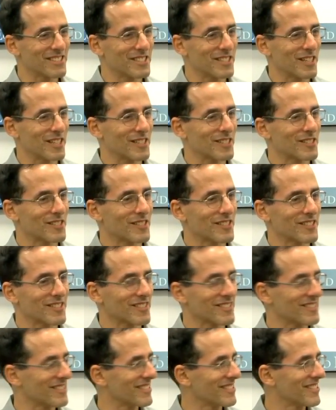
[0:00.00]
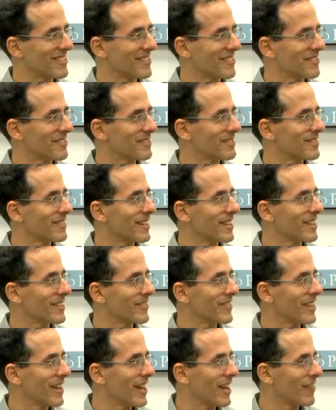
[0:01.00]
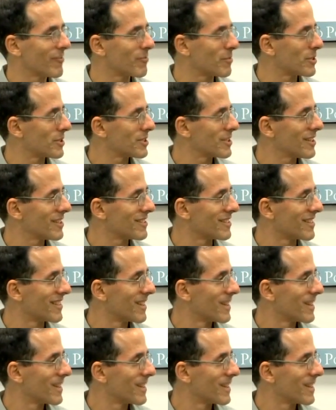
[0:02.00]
that's you know, not even 0.5%.